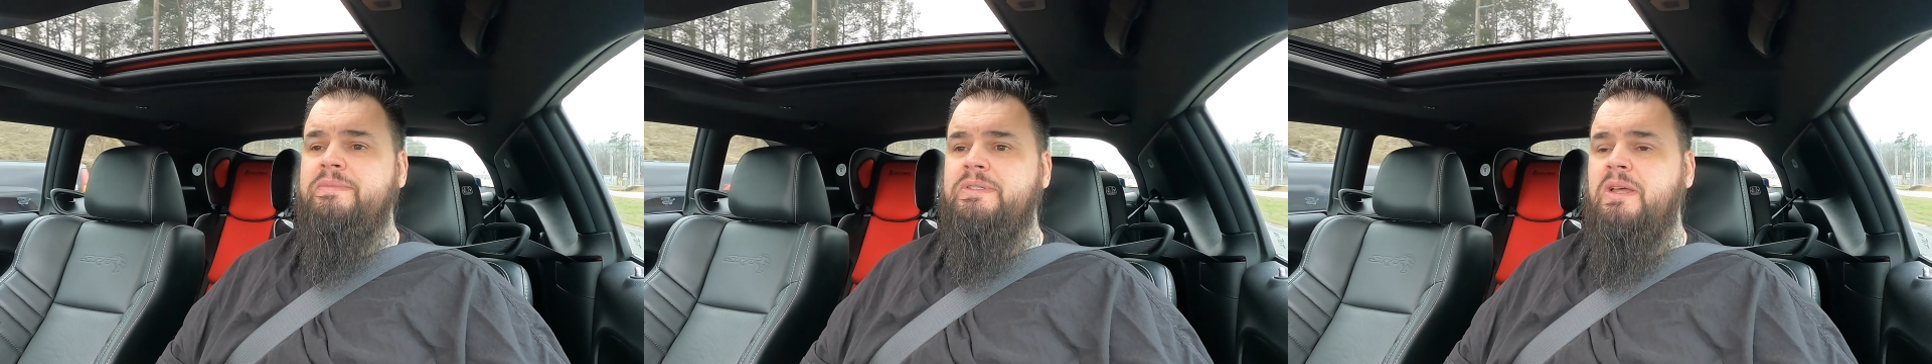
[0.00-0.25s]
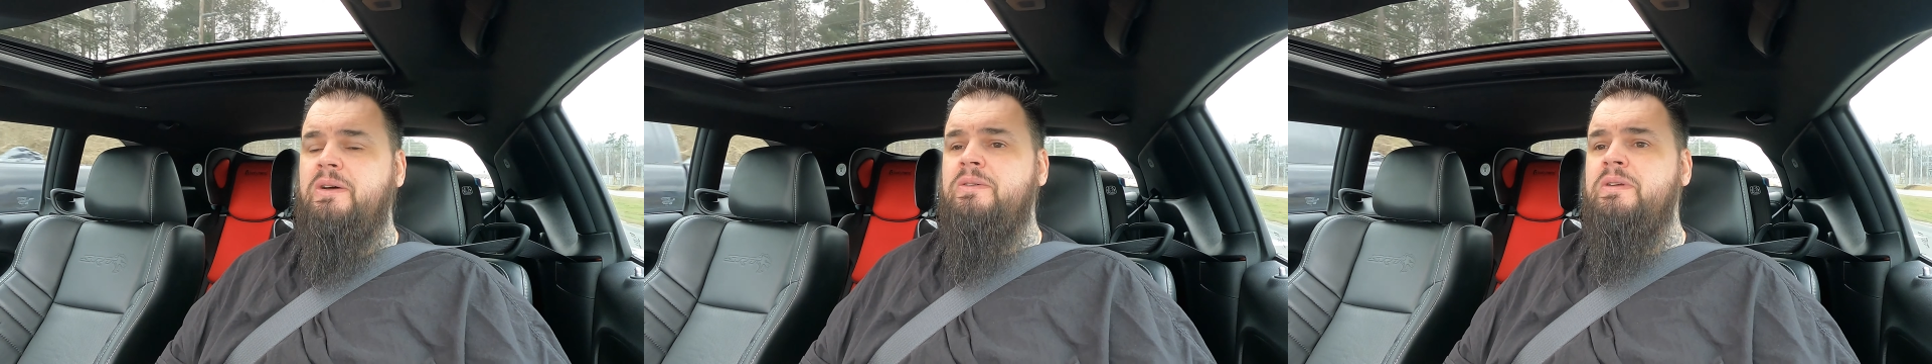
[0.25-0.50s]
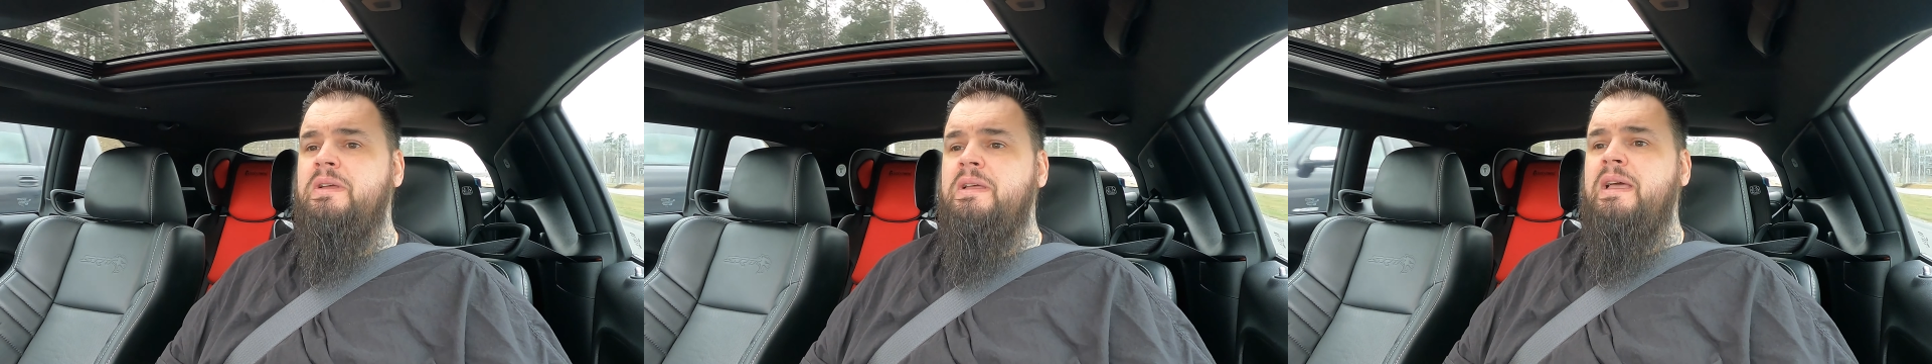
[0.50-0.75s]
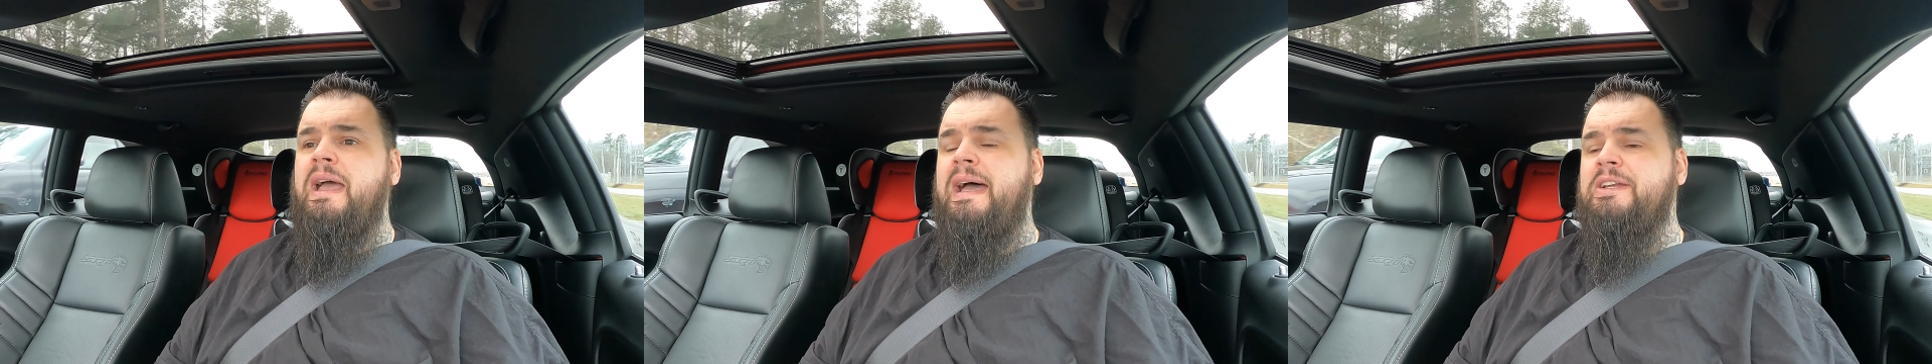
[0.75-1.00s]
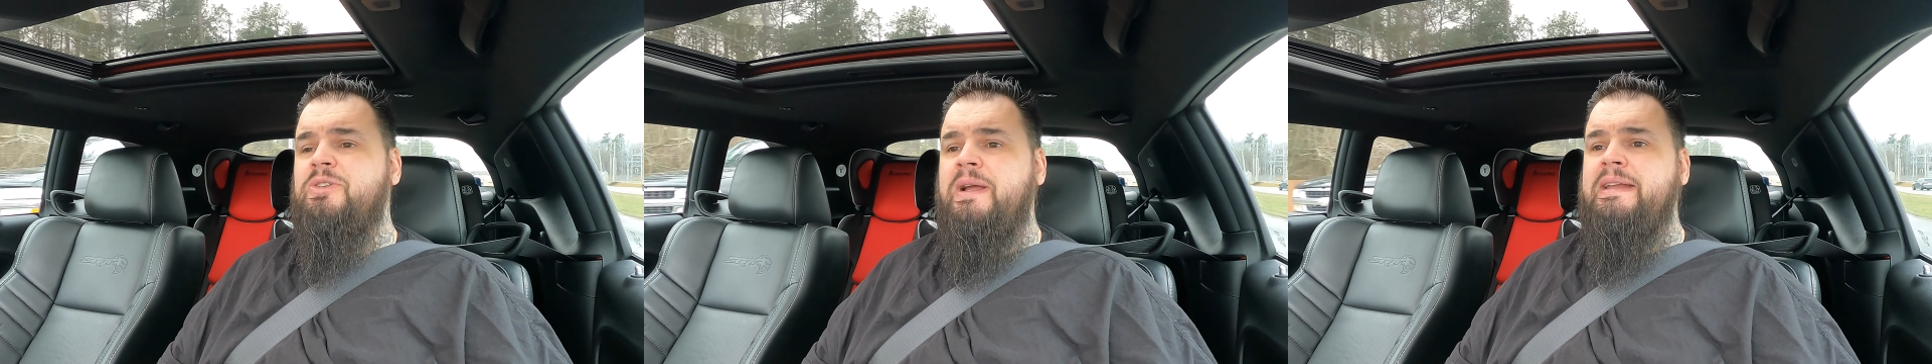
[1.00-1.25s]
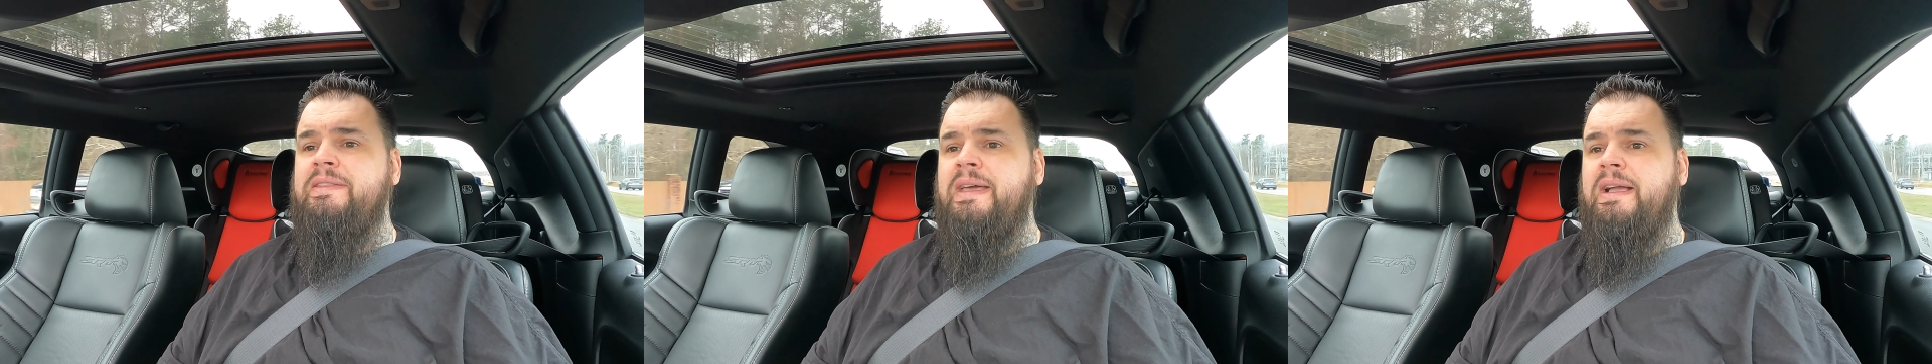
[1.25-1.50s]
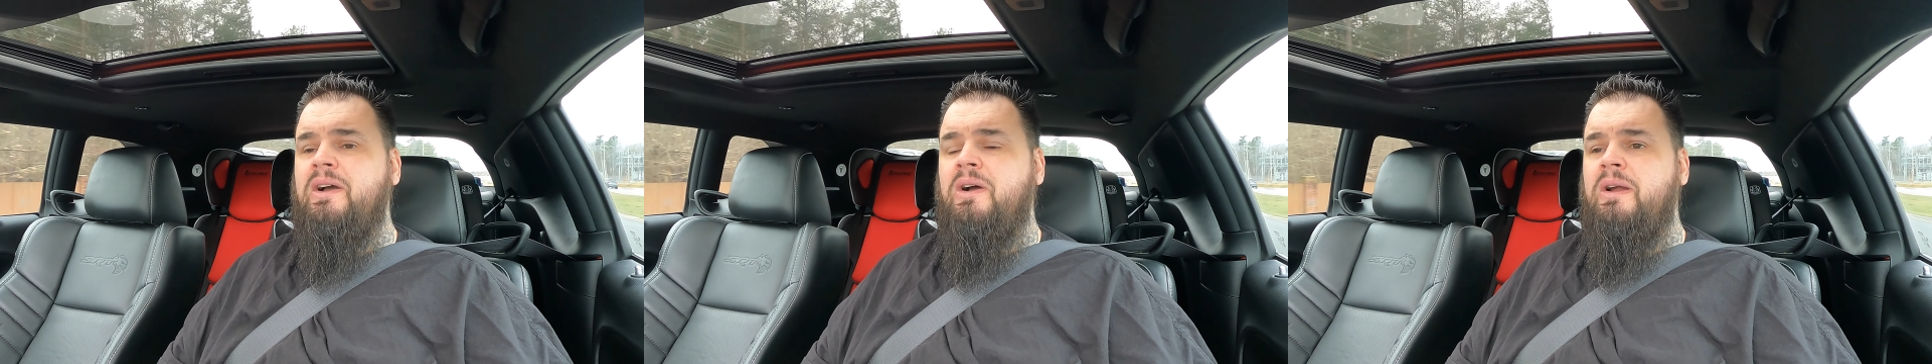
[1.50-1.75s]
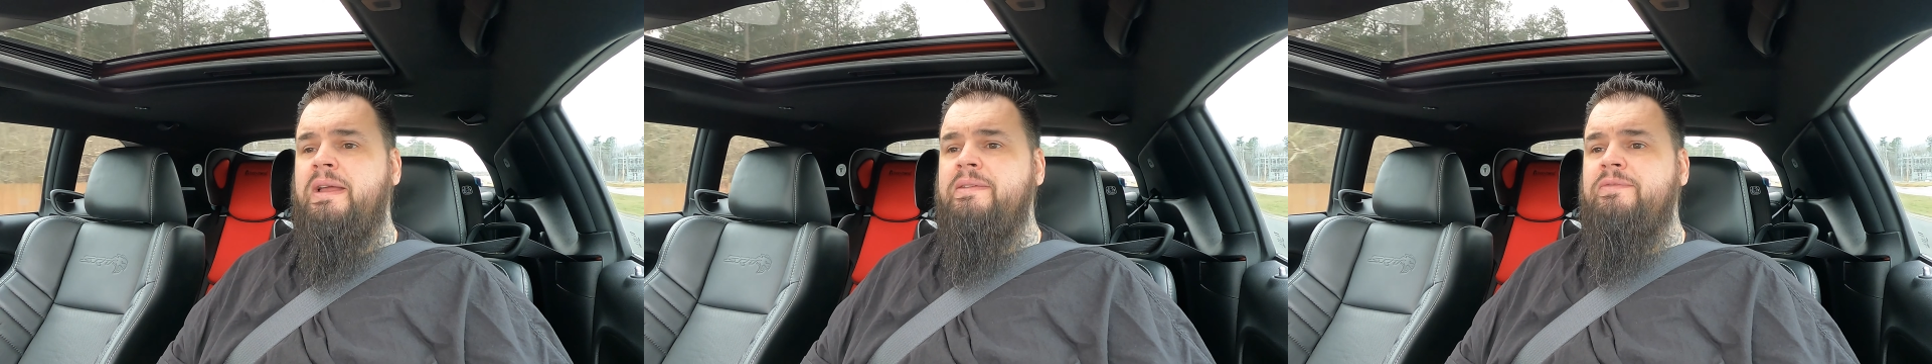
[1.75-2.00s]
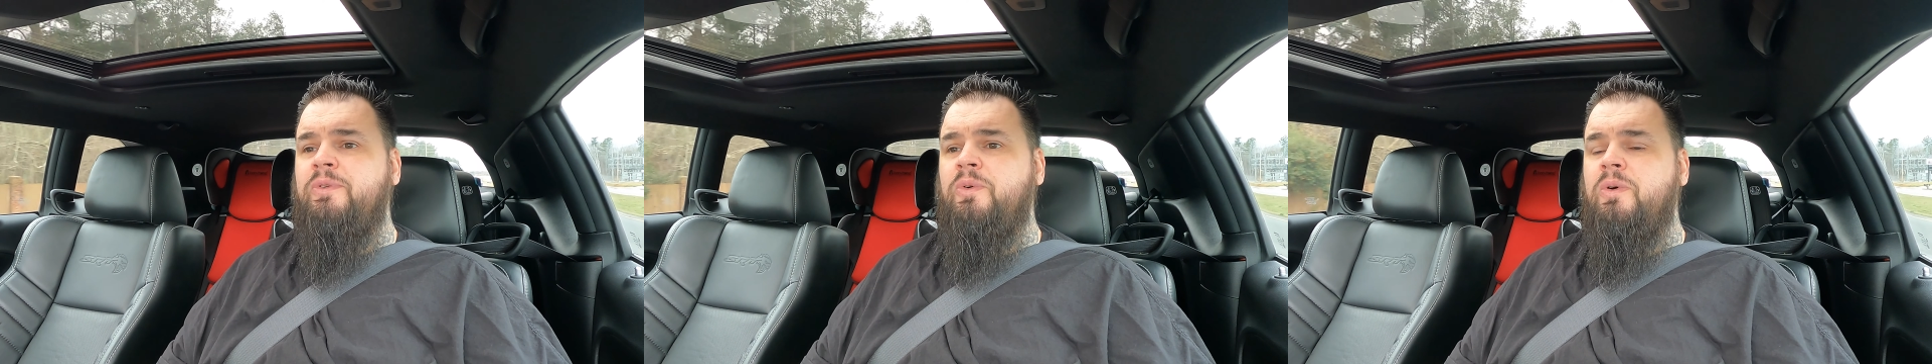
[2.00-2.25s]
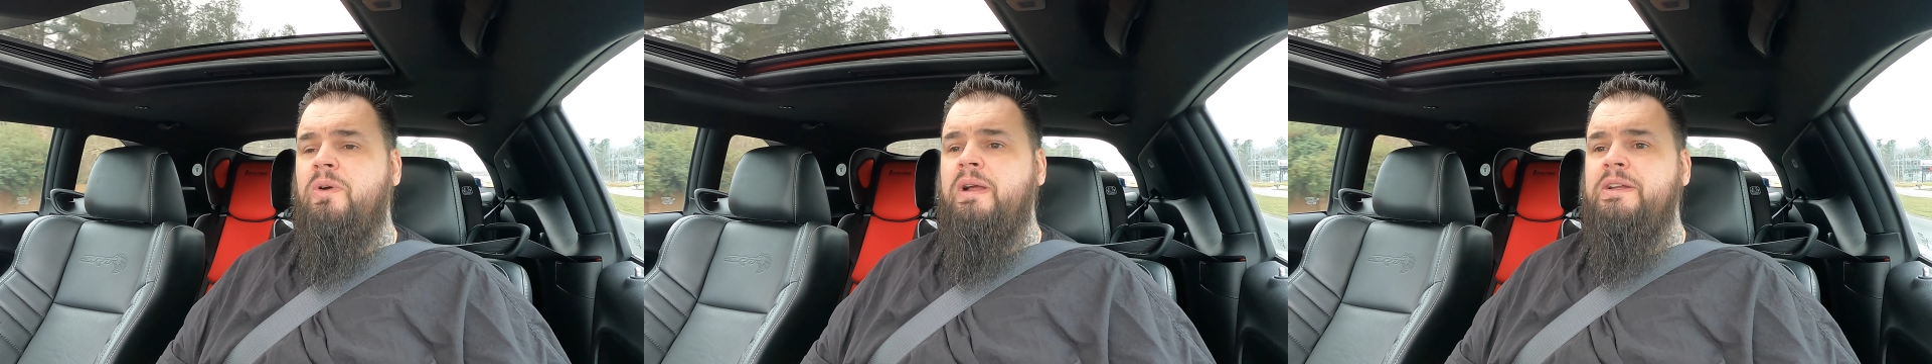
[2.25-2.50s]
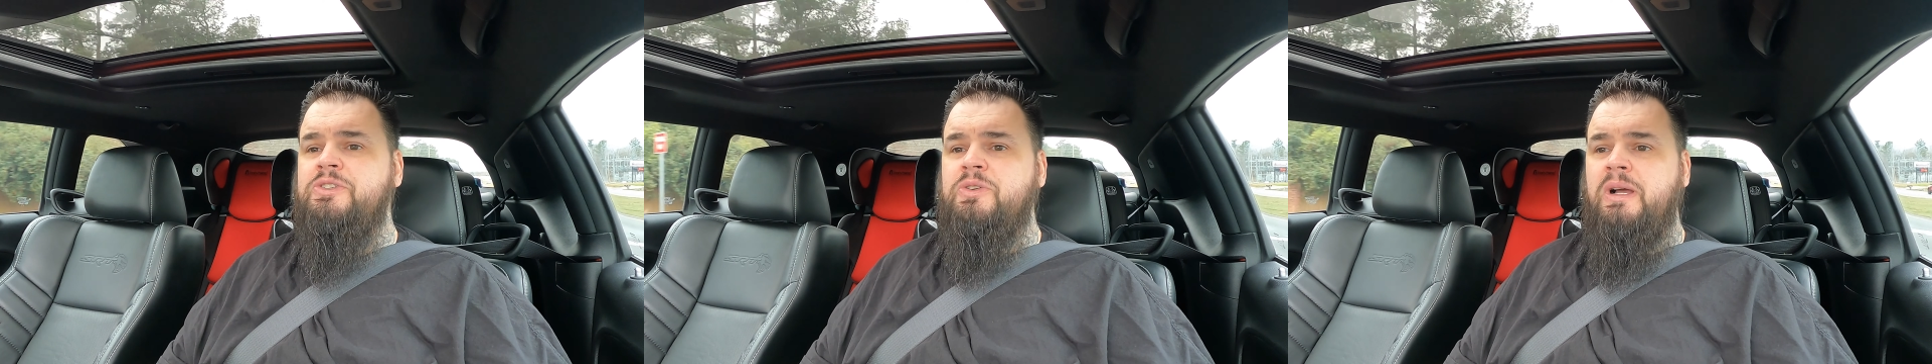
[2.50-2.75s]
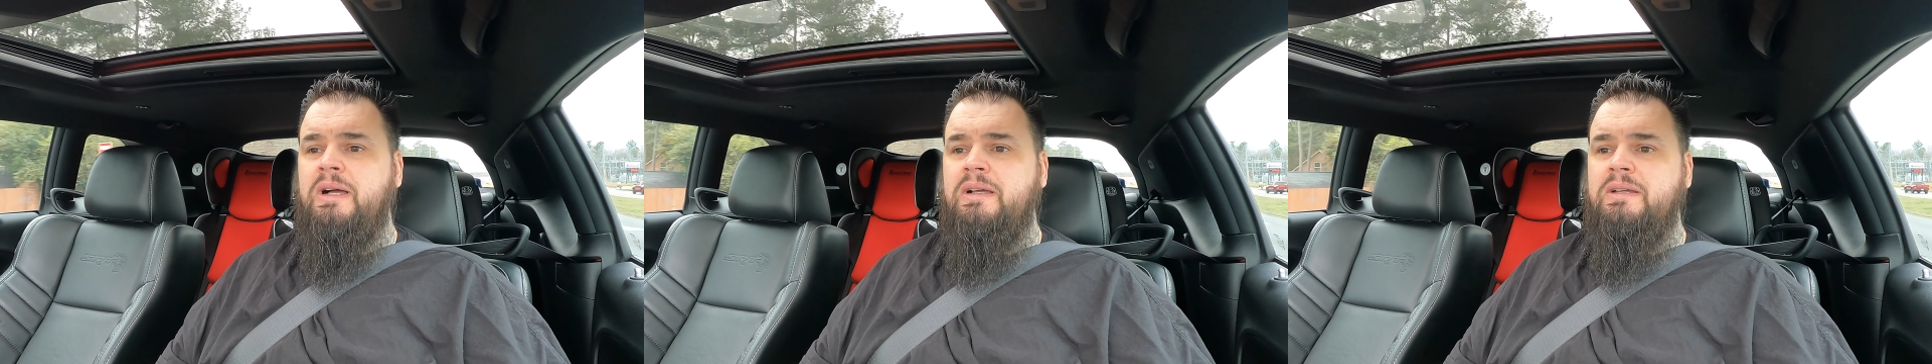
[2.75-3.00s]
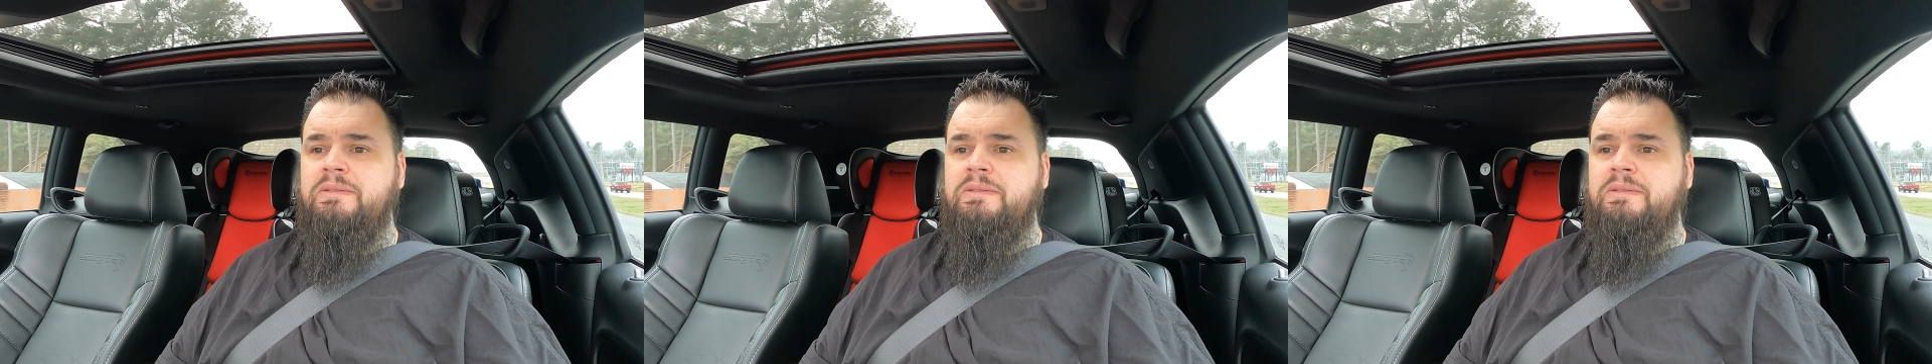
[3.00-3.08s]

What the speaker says: So I traded that car in for a truck,